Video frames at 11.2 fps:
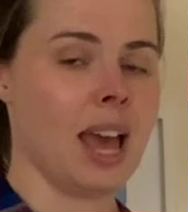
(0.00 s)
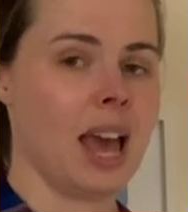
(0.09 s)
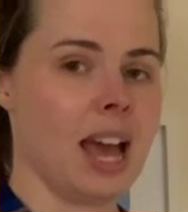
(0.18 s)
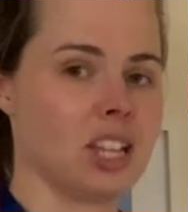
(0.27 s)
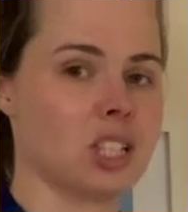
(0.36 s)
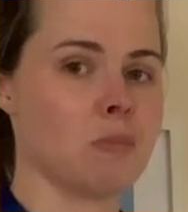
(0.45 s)

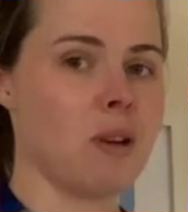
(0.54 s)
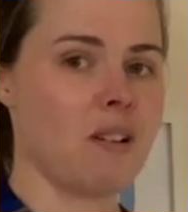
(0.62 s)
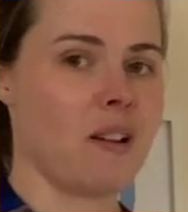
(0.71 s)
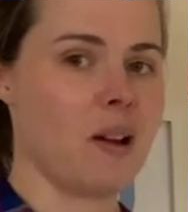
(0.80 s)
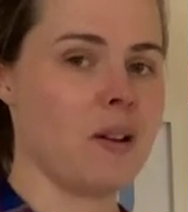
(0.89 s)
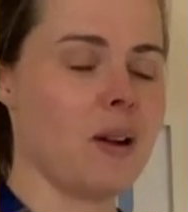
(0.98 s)
And
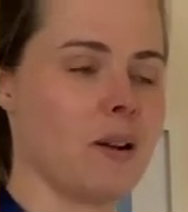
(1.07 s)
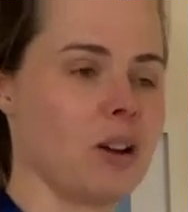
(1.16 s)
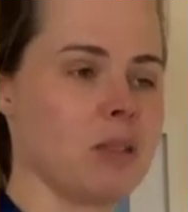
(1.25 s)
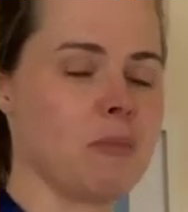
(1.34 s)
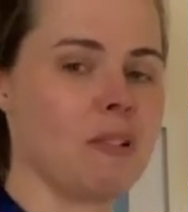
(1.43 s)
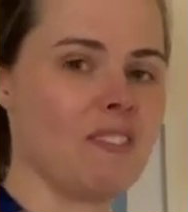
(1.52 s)
tomorrow I'm going to
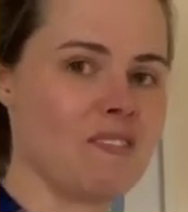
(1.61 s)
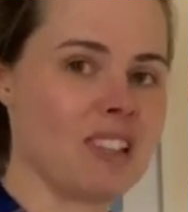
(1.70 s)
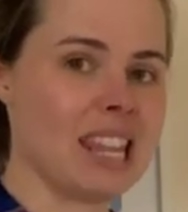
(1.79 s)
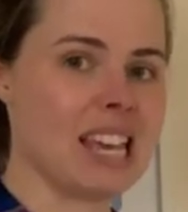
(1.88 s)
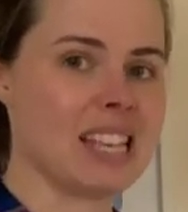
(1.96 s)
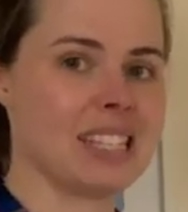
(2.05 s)
be
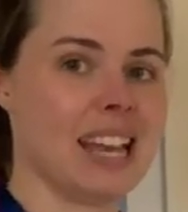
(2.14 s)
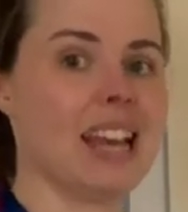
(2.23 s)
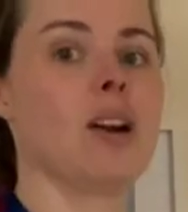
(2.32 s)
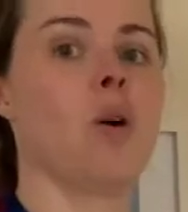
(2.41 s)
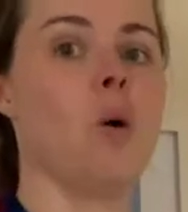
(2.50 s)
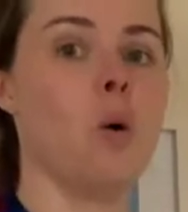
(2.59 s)
releasing
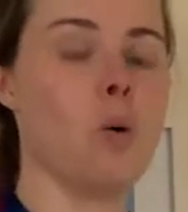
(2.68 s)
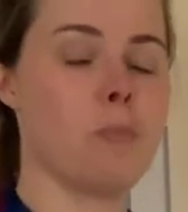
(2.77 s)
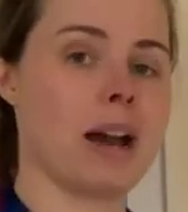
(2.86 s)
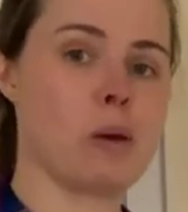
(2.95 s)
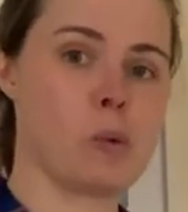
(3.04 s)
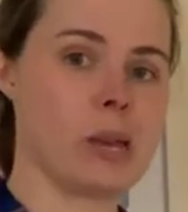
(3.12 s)
all
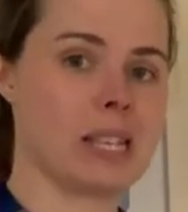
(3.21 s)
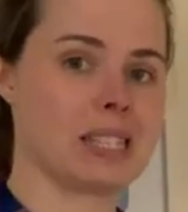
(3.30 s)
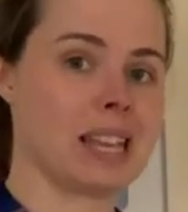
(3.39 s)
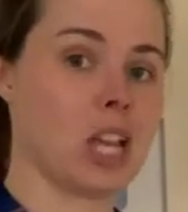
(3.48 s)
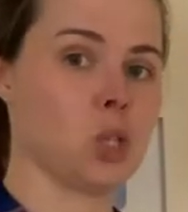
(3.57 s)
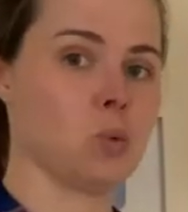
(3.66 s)
my week's
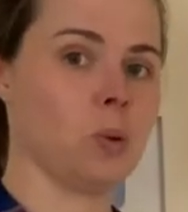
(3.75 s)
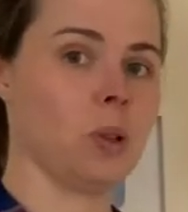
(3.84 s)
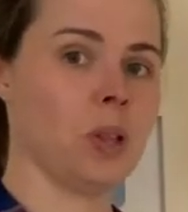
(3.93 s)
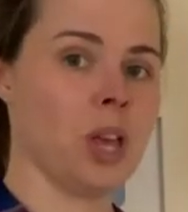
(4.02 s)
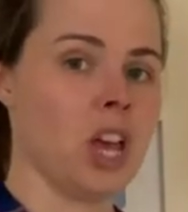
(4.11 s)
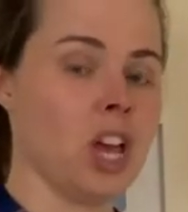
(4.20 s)
schedule
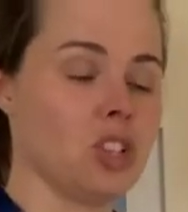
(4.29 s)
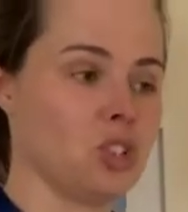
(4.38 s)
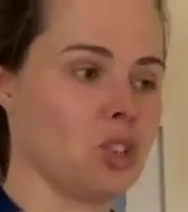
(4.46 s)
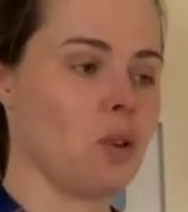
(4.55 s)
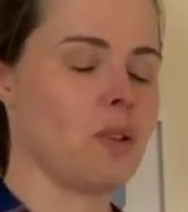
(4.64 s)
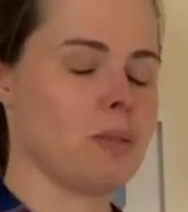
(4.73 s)
to
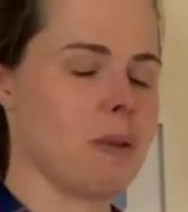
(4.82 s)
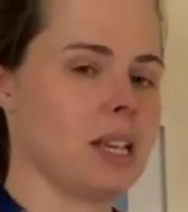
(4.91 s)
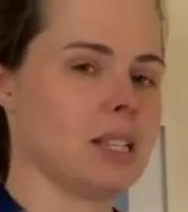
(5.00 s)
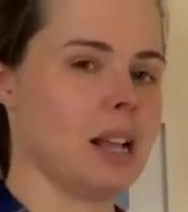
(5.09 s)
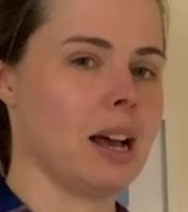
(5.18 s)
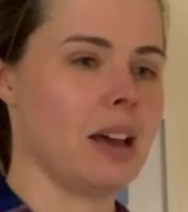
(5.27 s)
do with Maths
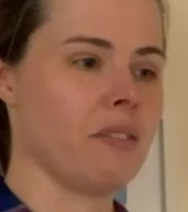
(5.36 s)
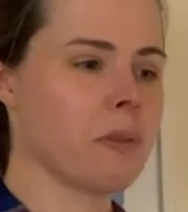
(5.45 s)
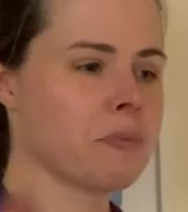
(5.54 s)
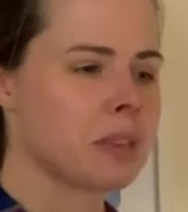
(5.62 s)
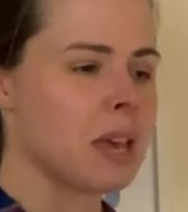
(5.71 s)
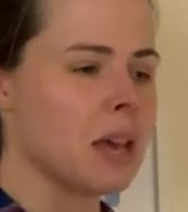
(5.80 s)
Live.
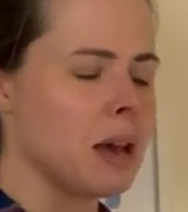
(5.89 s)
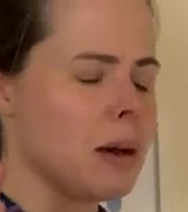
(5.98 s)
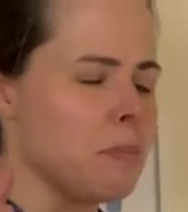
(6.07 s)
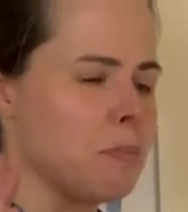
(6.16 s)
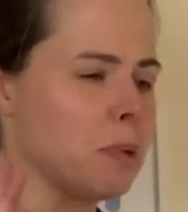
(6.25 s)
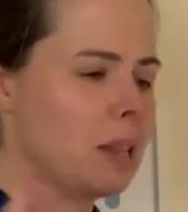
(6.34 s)

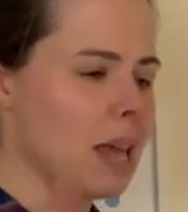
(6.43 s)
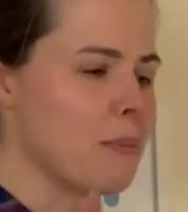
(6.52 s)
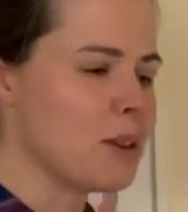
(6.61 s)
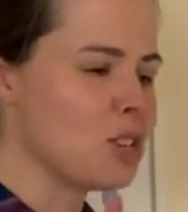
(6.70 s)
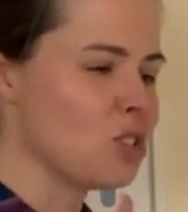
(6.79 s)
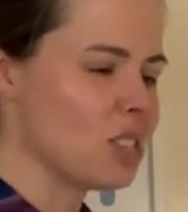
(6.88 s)
But let me
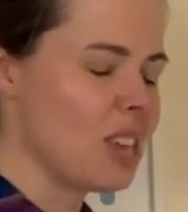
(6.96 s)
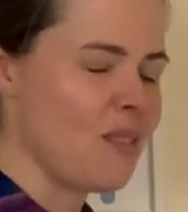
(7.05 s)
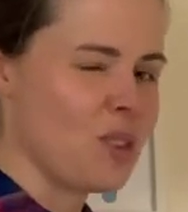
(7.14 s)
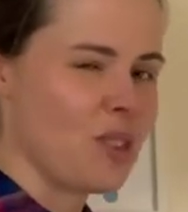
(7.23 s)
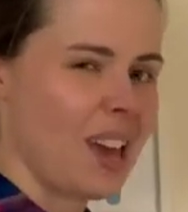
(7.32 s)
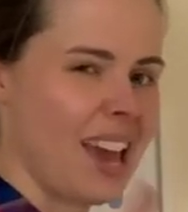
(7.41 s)
just give
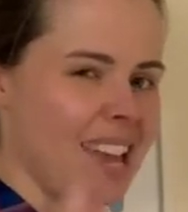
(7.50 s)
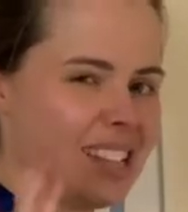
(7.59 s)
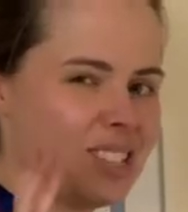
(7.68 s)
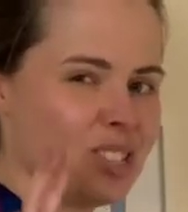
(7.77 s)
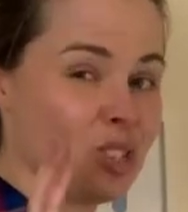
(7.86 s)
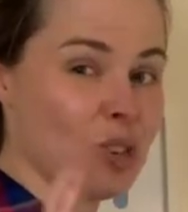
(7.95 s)
you the hint
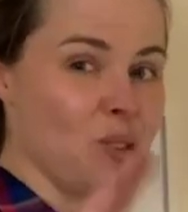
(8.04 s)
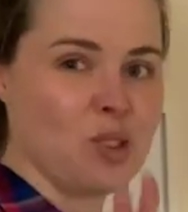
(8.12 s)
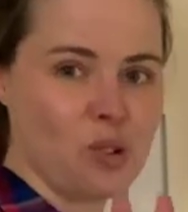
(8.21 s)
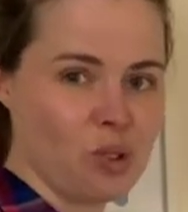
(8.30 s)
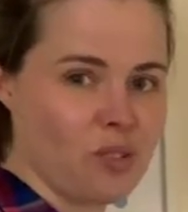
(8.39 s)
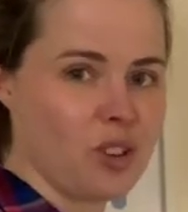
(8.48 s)
to you,
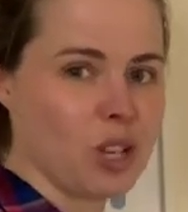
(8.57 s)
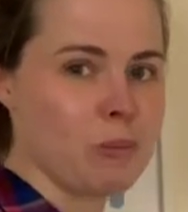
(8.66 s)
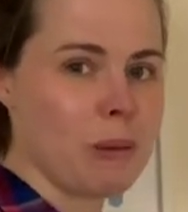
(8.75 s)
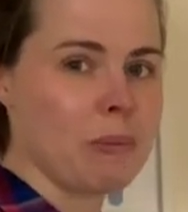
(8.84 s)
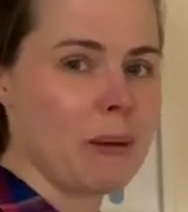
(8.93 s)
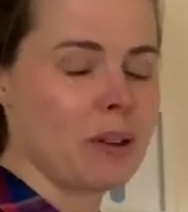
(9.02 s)
you're the first
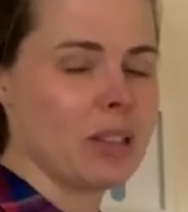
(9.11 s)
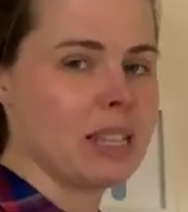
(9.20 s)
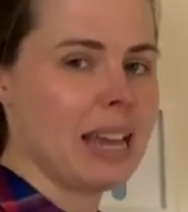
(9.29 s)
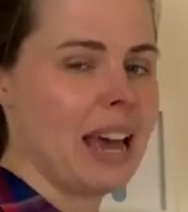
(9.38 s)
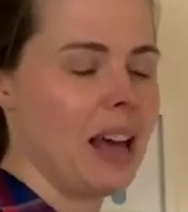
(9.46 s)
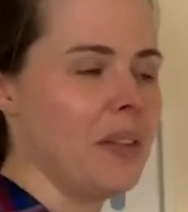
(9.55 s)
people I'm going to
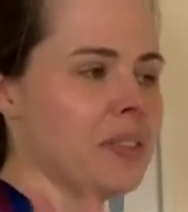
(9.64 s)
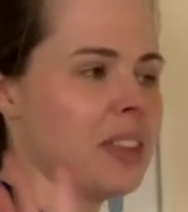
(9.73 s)
tell,